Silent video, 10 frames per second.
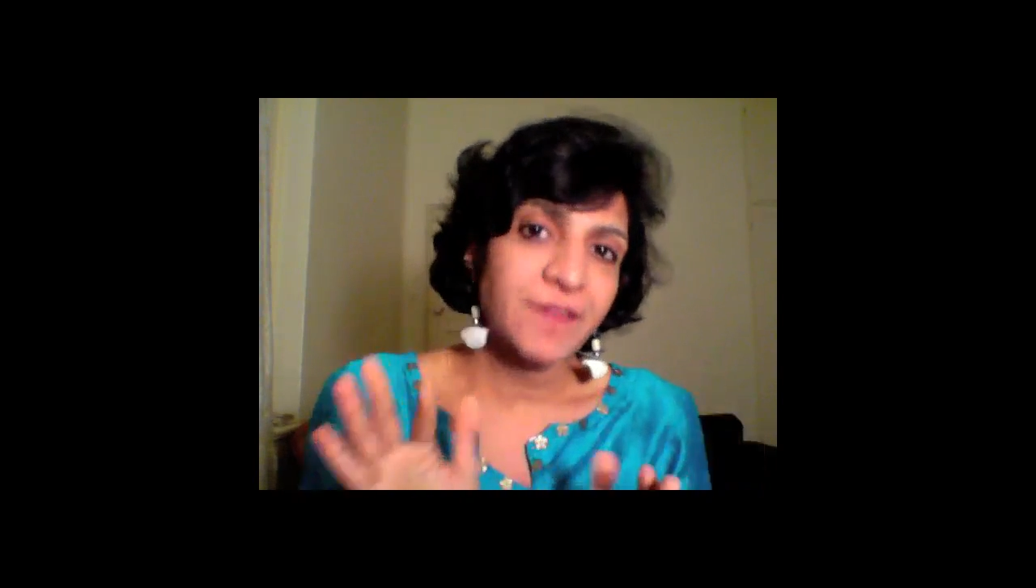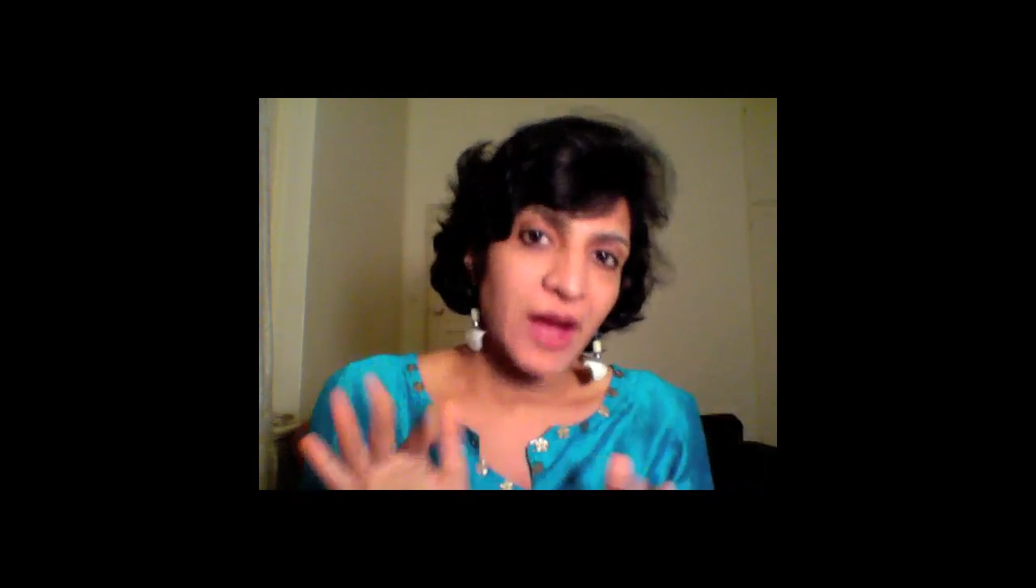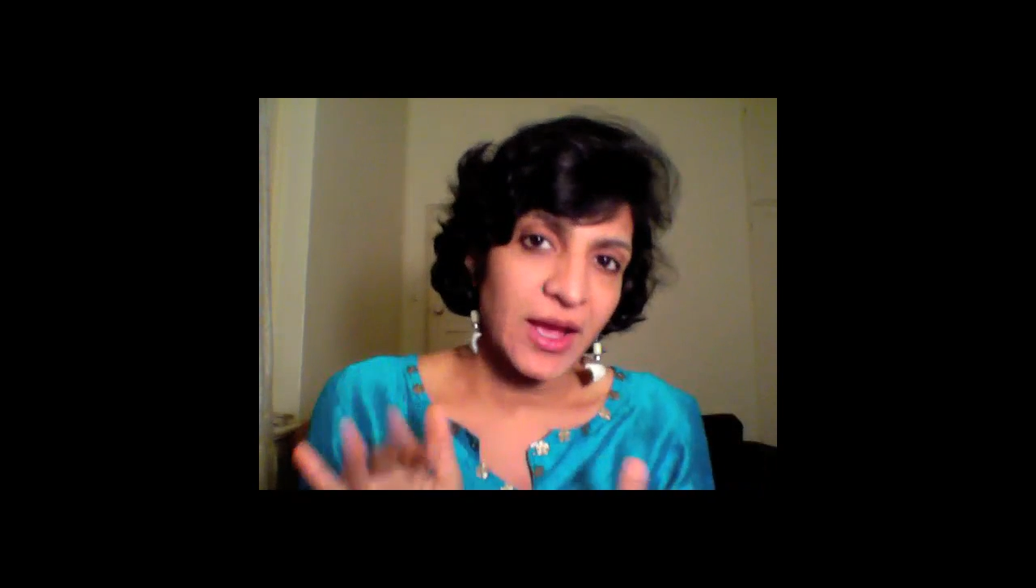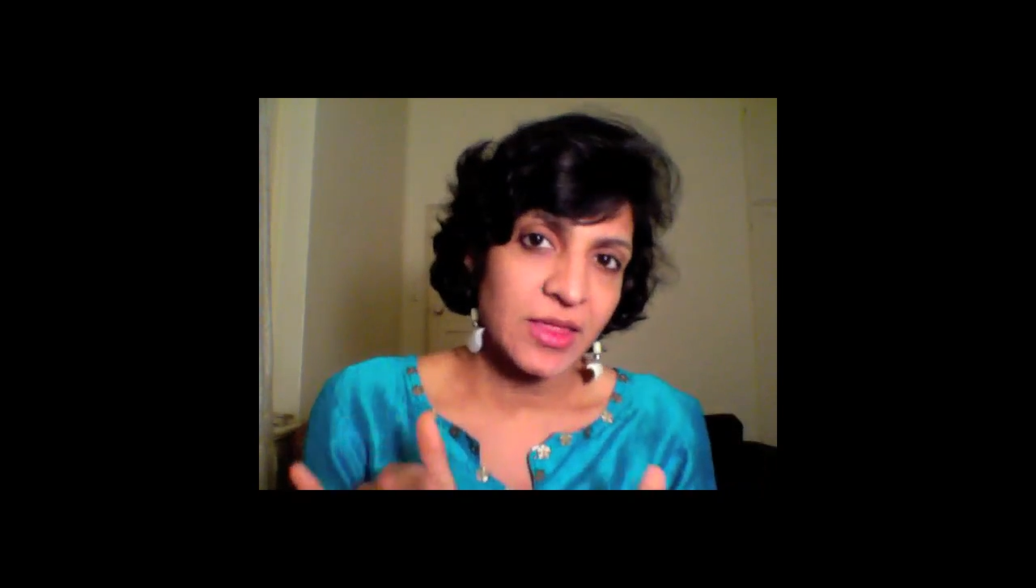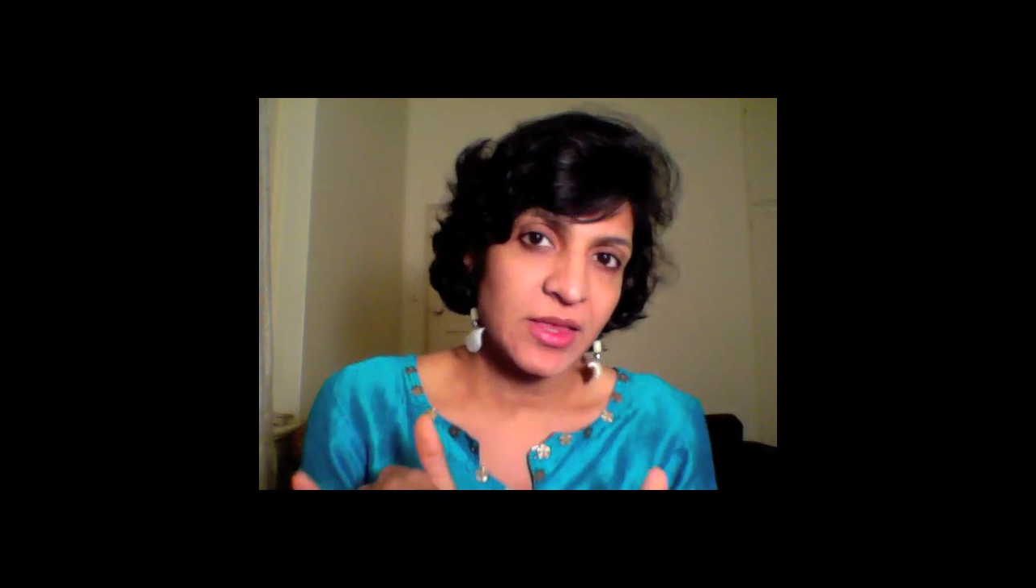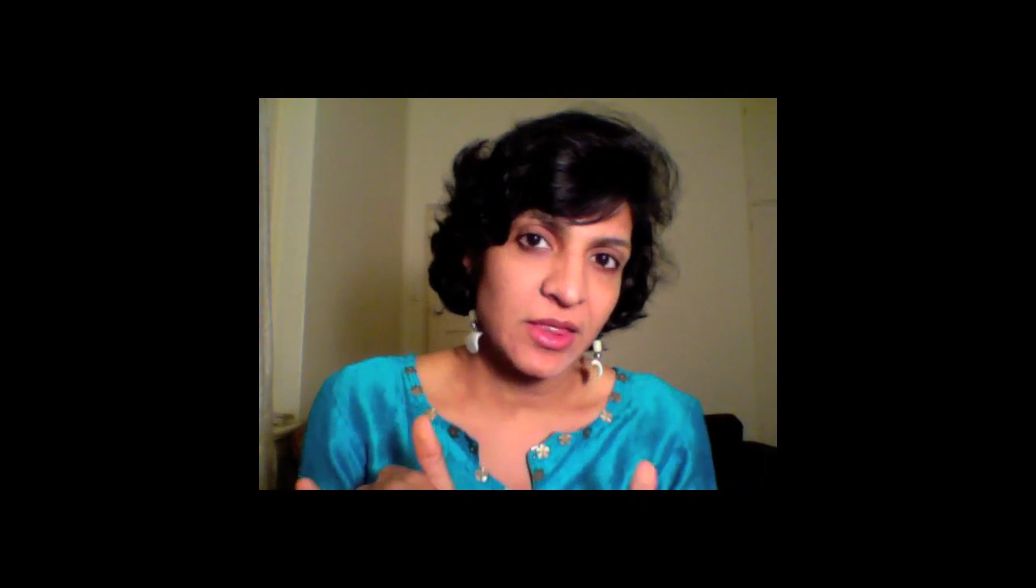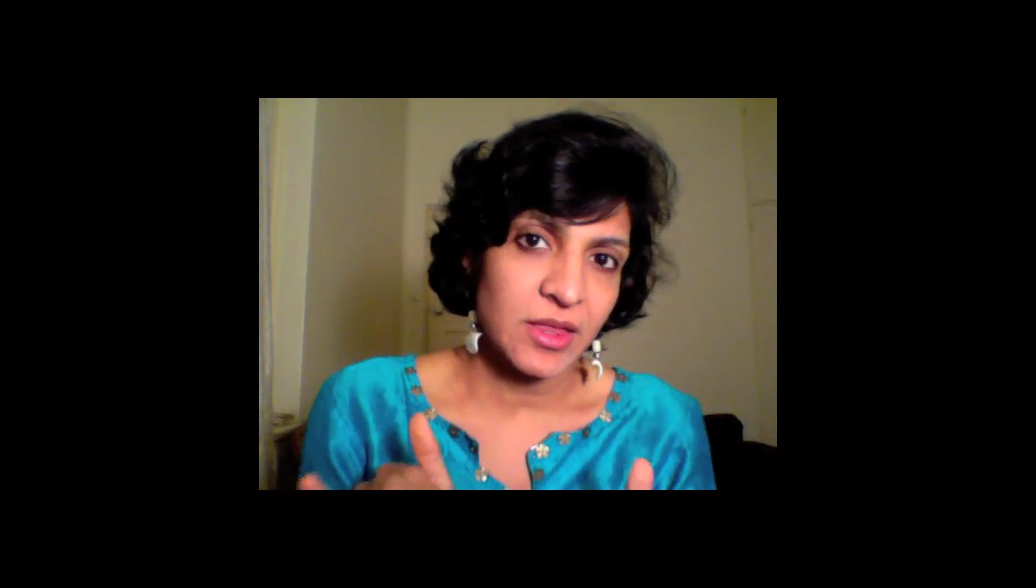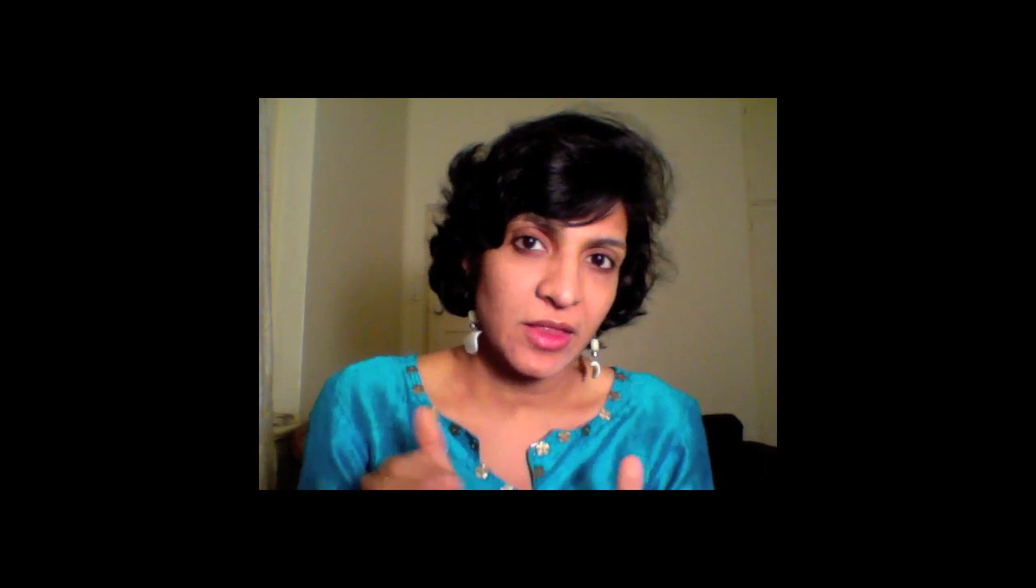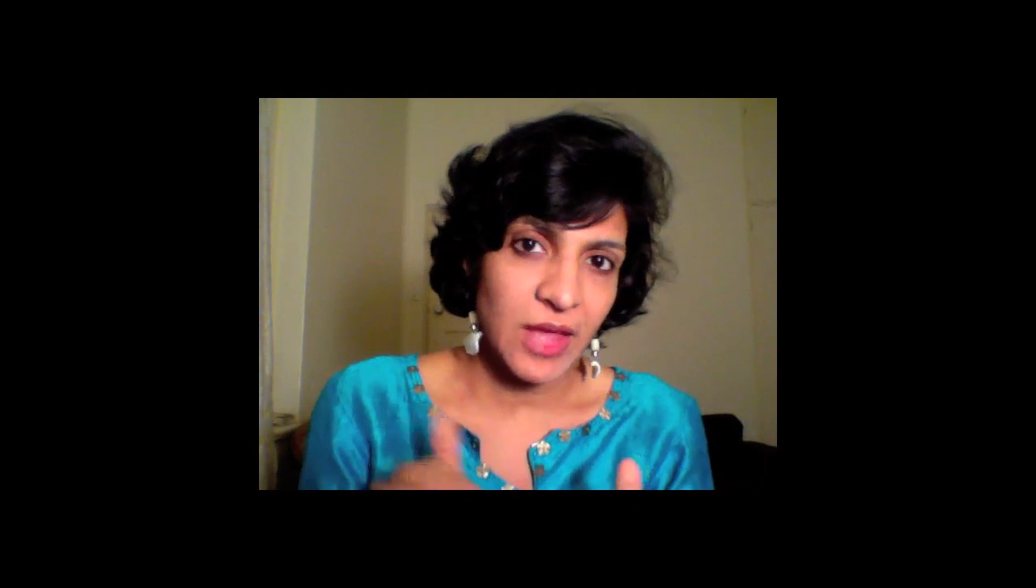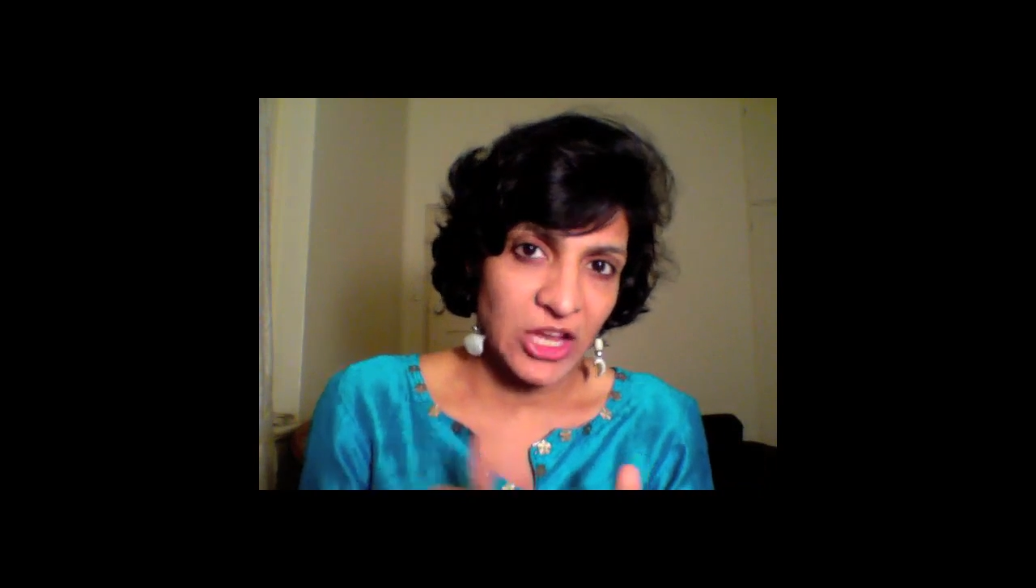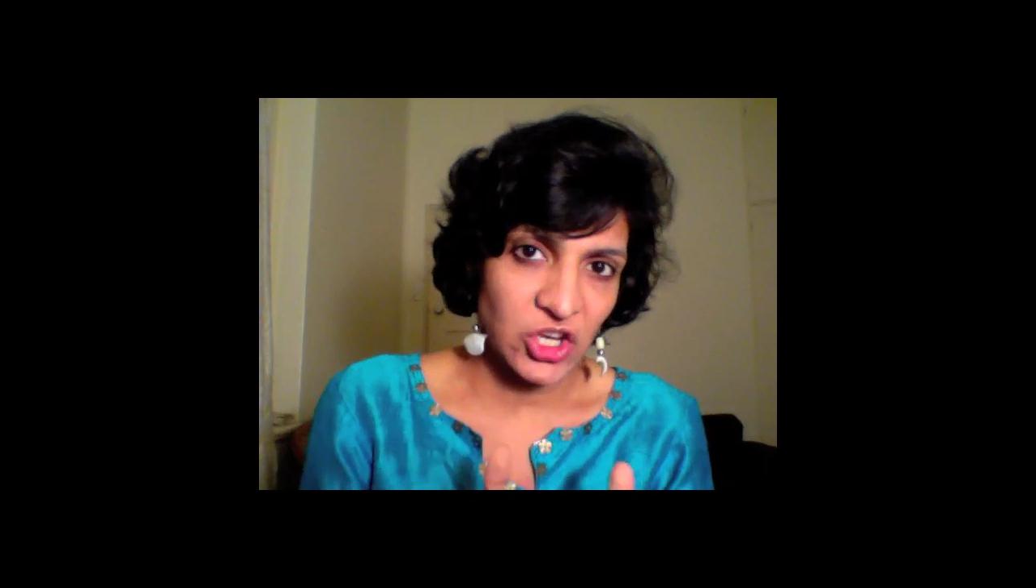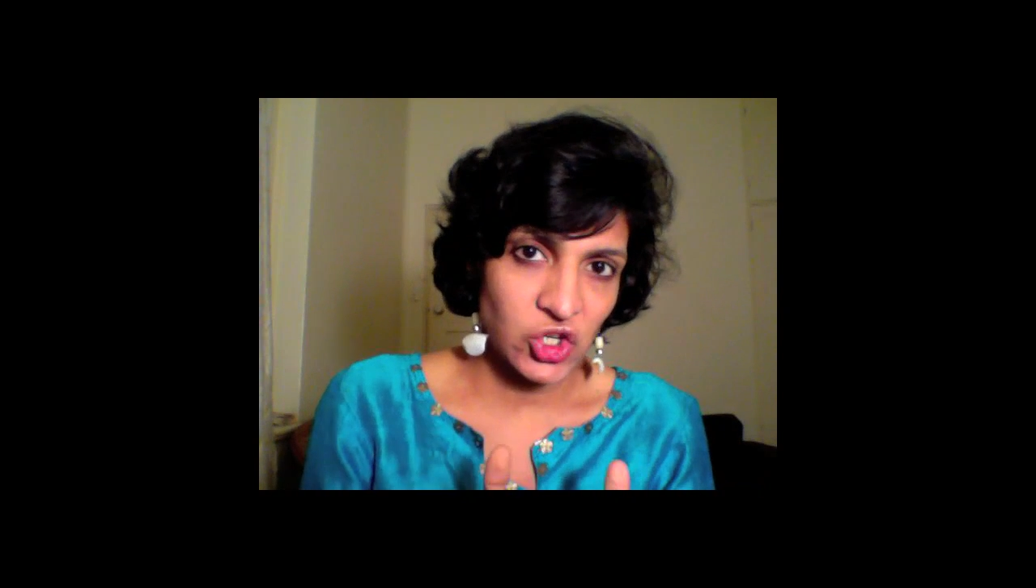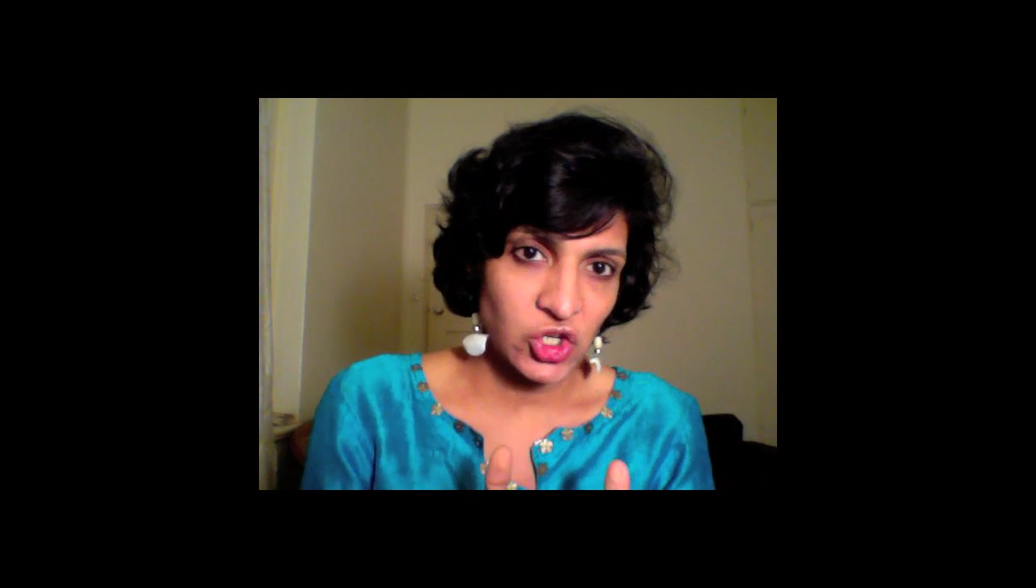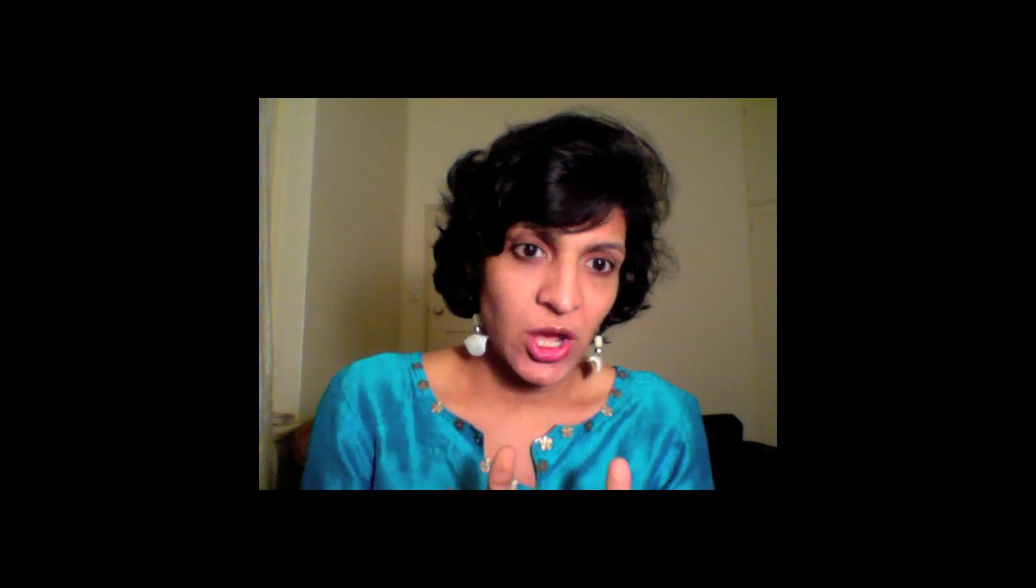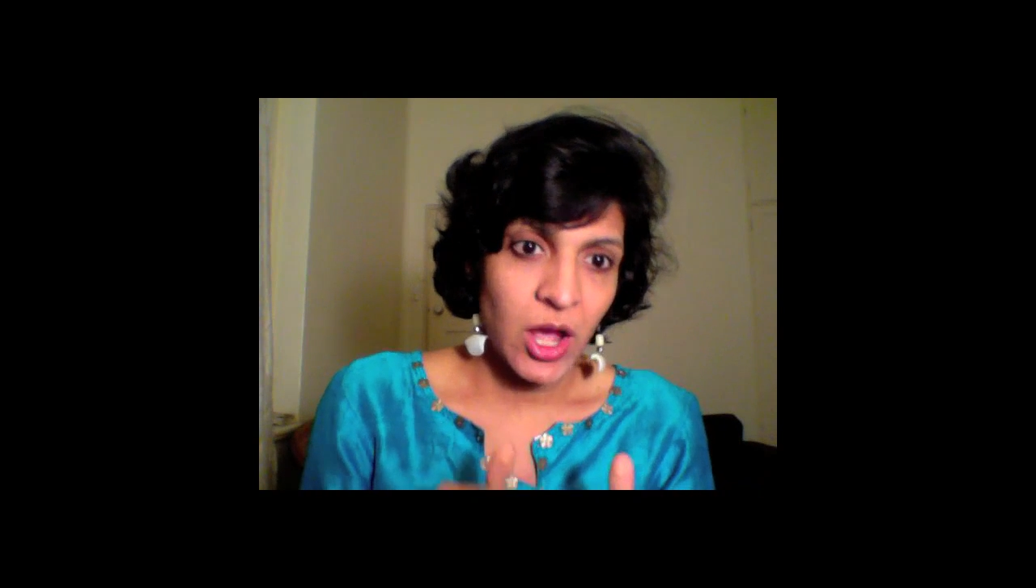licenses each,